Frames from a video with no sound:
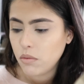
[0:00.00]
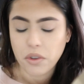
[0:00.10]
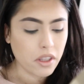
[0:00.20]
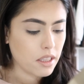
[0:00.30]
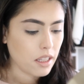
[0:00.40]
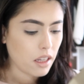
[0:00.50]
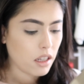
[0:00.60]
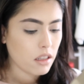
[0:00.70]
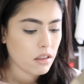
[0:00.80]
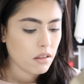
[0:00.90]
for the
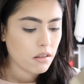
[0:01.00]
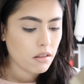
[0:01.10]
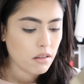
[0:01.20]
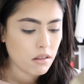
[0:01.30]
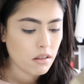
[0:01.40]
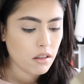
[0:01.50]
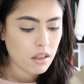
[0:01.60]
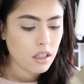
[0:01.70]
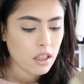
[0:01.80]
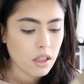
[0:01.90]
day,
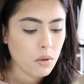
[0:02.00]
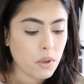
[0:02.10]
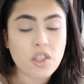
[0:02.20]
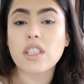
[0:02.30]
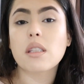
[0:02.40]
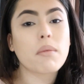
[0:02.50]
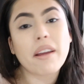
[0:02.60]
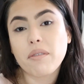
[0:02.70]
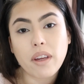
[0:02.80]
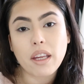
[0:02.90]
which is
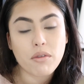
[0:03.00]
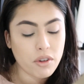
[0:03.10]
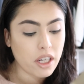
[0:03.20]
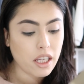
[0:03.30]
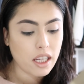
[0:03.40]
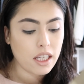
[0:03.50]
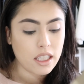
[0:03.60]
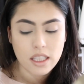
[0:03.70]
my favorite,